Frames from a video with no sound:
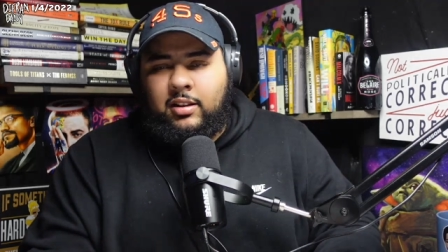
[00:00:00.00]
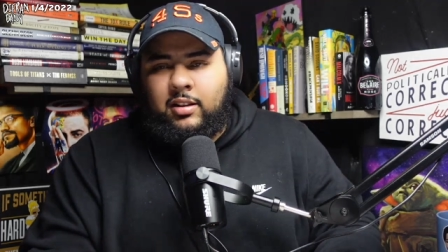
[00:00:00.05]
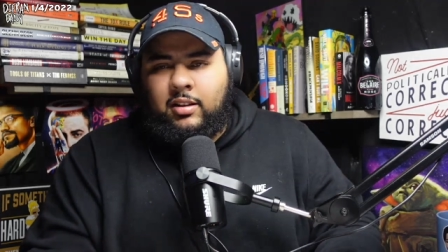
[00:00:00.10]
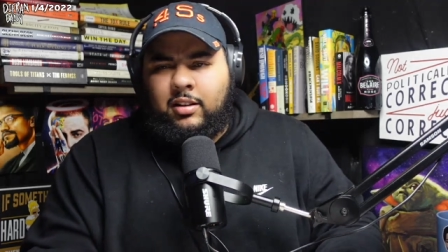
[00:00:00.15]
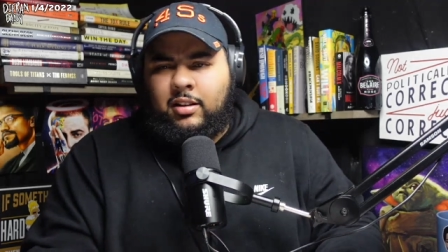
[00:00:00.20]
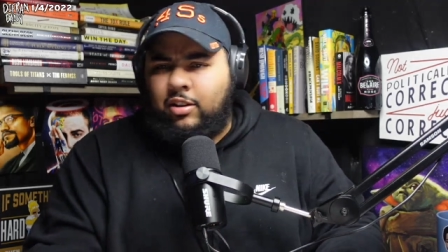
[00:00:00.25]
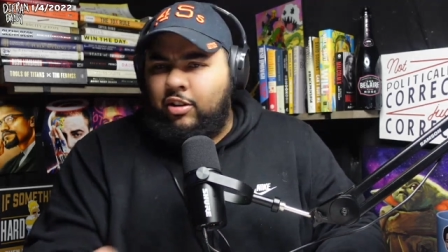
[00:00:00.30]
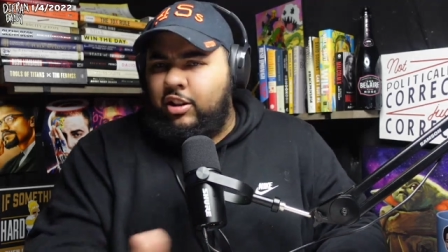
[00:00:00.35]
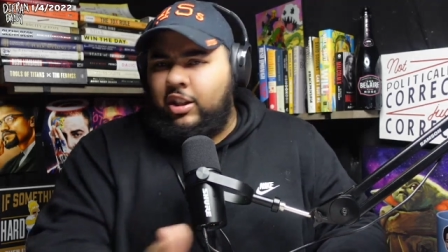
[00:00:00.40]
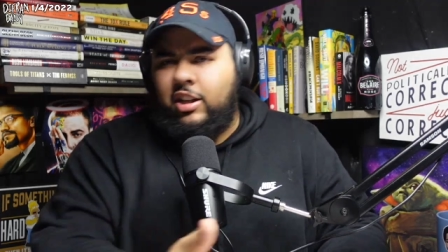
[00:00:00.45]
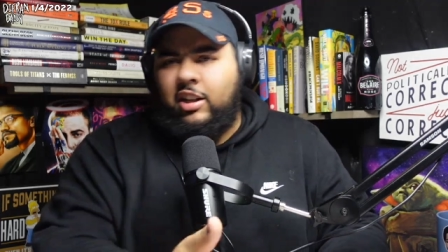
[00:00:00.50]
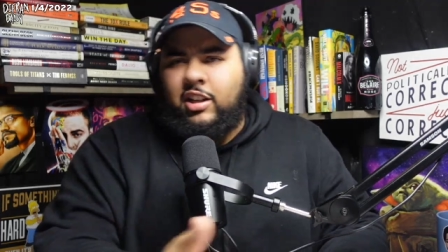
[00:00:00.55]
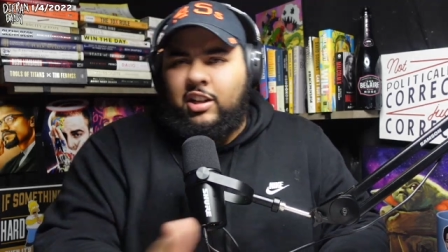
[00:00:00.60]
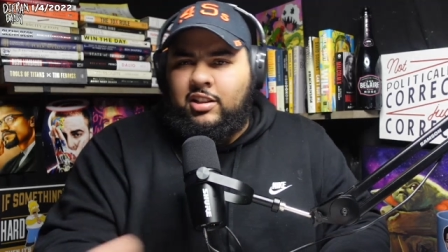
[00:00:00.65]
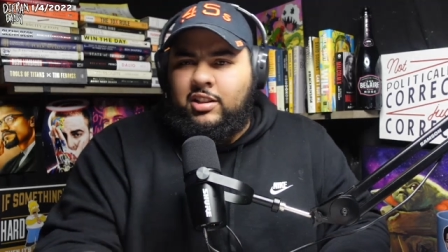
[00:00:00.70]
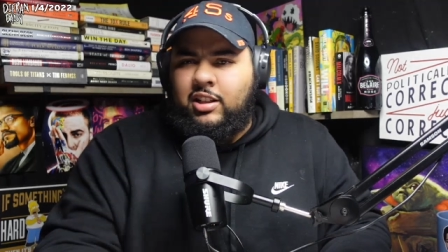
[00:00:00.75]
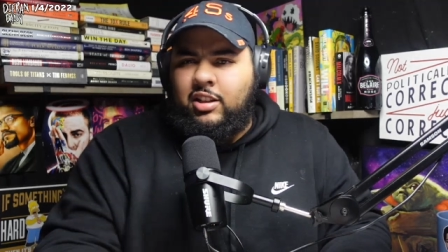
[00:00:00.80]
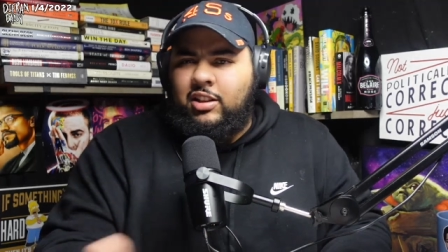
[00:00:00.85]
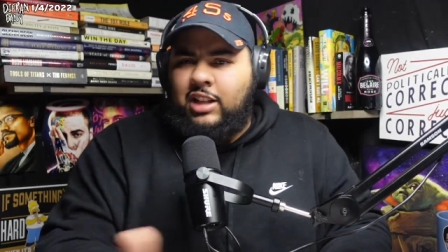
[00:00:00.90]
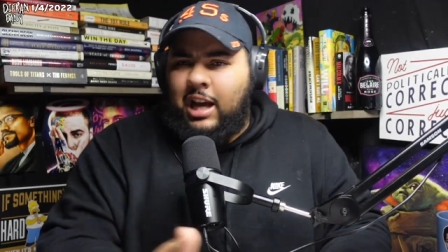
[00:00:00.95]
You don't think you're gonna
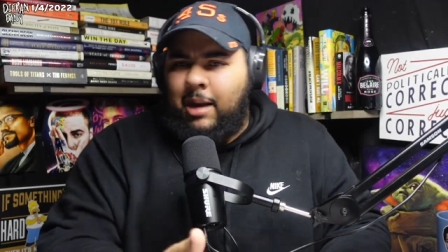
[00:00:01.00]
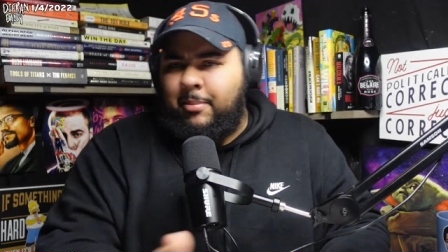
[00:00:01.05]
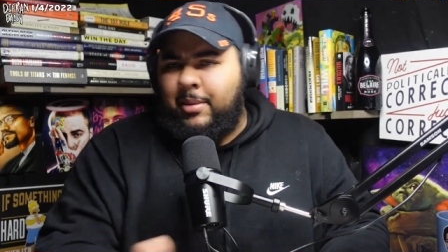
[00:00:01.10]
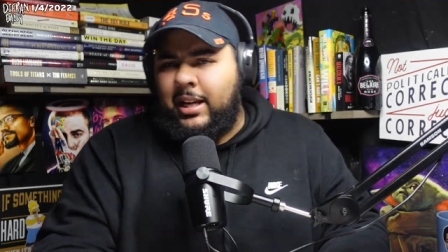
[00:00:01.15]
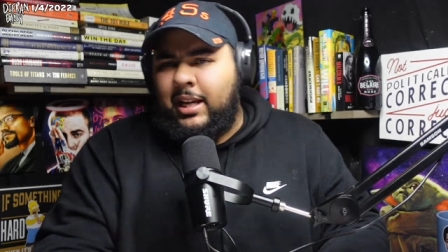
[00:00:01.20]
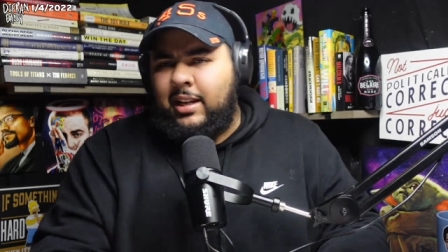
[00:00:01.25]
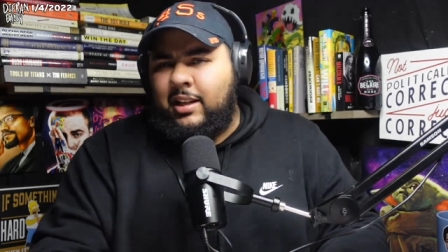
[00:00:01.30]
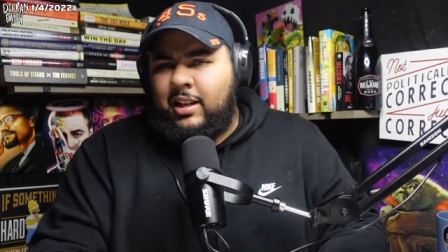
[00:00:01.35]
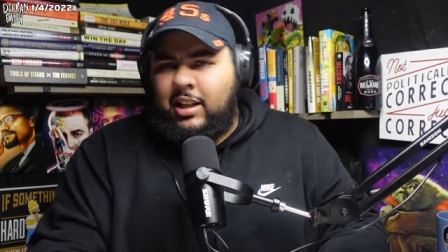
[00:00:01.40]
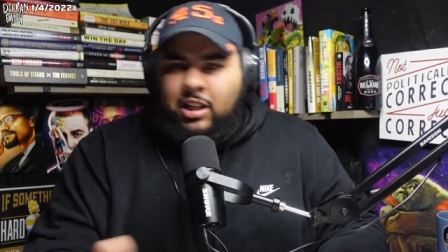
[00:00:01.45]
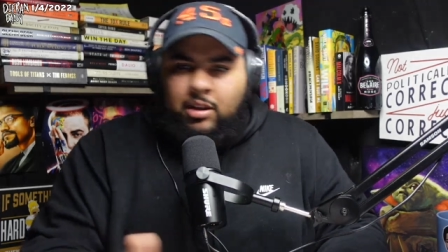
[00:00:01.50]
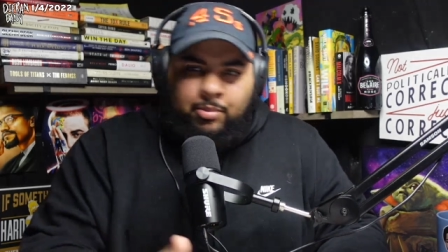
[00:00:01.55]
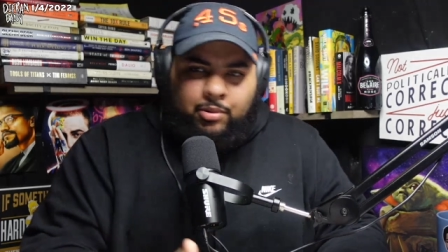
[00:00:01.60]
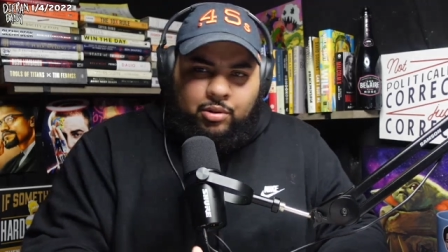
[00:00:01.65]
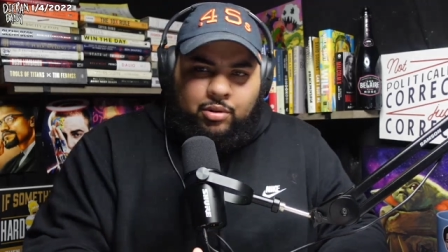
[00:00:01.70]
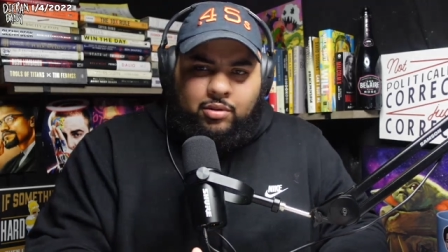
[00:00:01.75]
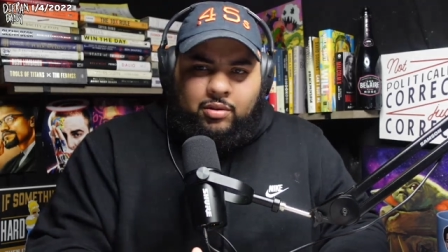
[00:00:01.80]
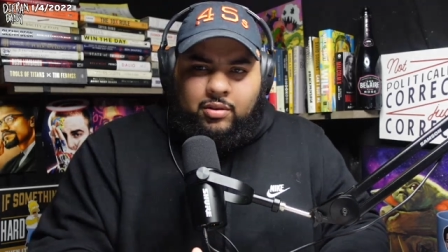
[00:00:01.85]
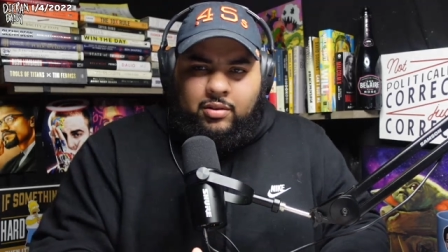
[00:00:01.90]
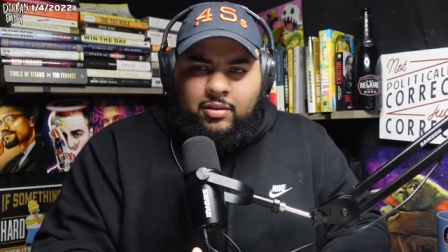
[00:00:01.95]
still dominate in the
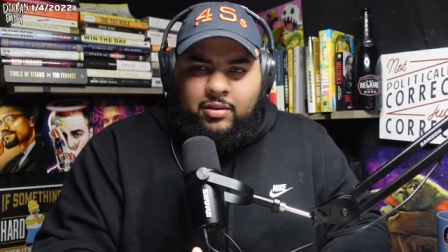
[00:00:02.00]
pool?